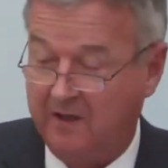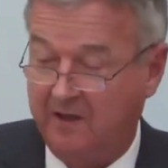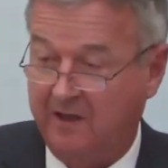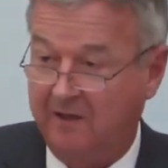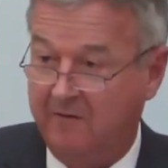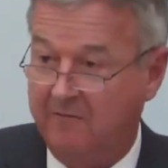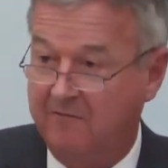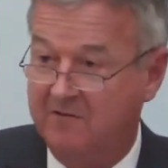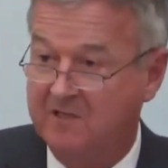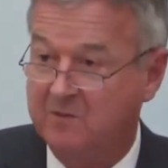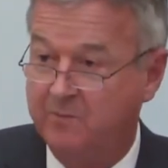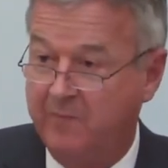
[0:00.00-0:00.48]

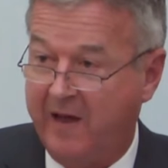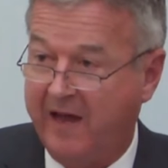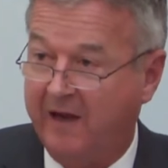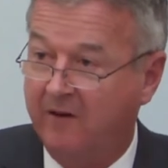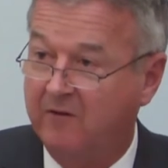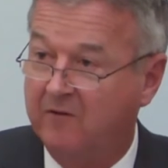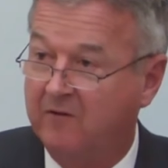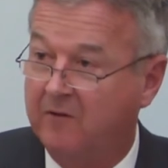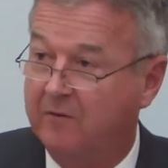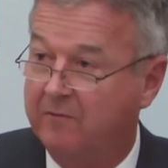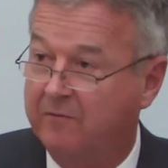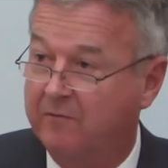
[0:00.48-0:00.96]
in
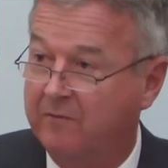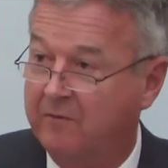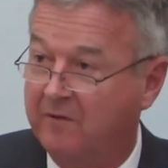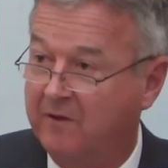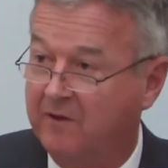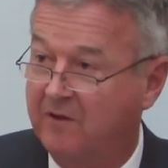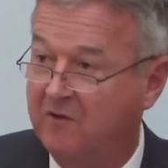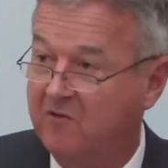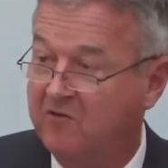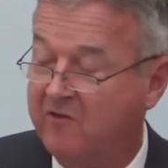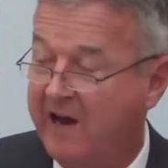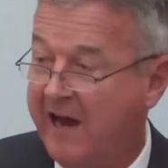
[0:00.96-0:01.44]
respect of
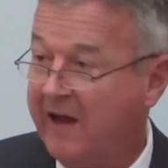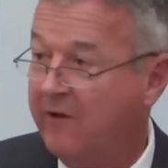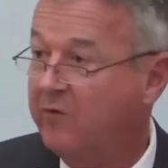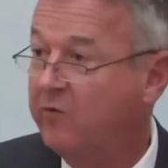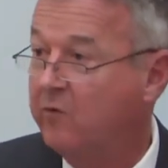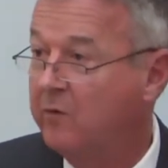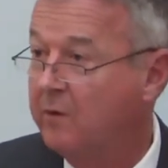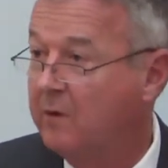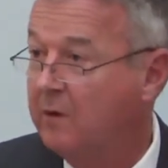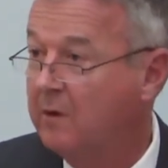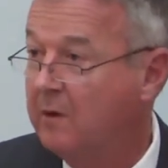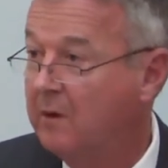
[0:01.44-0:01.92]

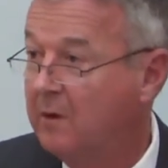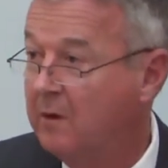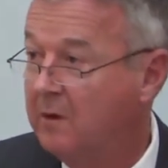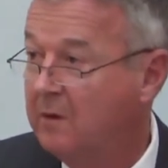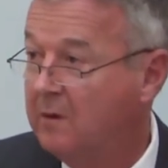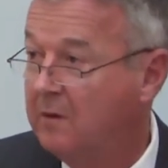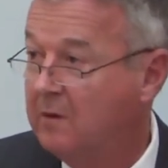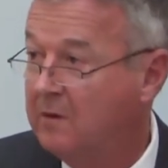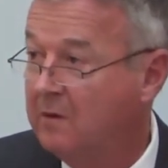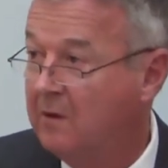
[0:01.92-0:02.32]
contractual